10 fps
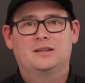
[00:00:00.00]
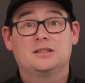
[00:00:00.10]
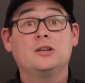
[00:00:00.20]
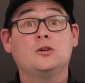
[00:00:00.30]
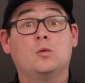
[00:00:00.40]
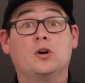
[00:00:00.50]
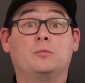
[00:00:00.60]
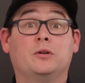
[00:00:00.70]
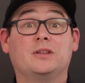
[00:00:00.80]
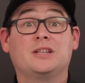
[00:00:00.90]
So in your
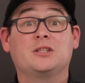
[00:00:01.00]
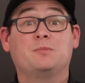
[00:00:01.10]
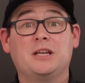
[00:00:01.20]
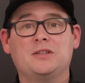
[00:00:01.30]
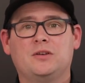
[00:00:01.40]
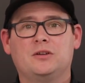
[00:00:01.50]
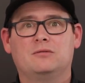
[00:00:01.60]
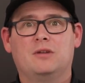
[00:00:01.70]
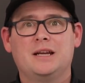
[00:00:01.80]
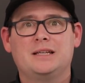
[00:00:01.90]
workbook, there's space for you to
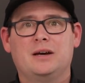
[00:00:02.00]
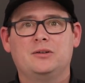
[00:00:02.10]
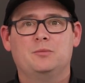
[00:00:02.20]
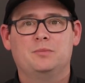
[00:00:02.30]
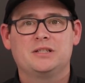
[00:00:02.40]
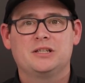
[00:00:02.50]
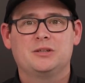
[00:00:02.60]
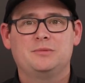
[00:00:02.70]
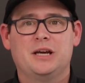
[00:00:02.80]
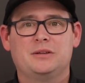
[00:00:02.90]
write down your business
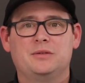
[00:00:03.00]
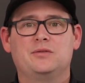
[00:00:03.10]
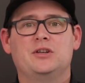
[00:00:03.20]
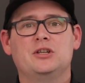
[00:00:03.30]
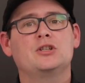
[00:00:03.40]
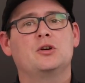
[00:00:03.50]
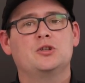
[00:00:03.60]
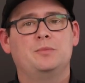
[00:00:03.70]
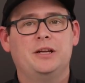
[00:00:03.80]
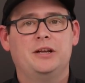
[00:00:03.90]
objectives for your
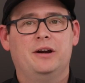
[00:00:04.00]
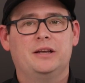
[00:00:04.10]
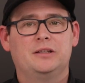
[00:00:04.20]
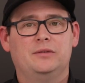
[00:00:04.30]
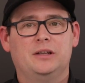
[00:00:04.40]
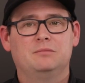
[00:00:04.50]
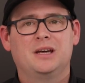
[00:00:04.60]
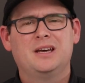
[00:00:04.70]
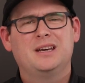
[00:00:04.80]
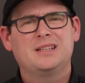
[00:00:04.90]
social media activity.
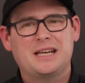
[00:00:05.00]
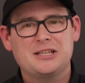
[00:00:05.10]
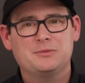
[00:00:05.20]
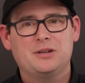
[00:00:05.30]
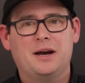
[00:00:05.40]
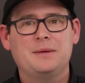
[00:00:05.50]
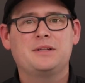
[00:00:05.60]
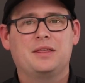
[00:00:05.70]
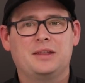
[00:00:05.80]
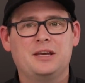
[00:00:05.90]
Take some time
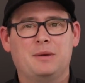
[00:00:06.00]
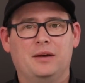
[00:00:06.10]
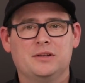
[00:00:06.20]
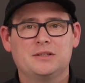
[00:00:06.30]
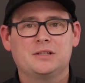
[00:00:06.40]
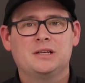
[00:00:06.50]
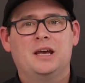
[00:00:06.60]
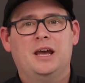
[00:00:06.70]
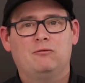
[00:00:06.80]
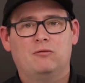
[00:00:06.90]
to think about this
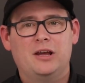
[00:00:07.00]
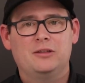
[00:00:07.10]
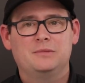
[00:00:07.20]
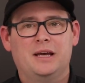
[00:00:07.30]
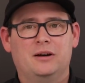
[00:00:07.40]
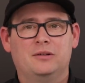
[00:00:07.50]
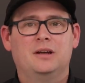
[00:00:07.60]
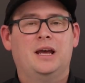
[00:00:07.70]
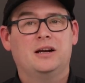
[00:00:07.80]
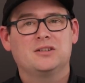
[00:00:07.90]
and write them down,
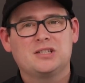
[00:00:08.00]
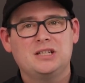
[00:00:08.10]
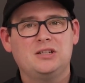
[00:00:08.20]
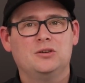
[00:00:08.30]
and I'll see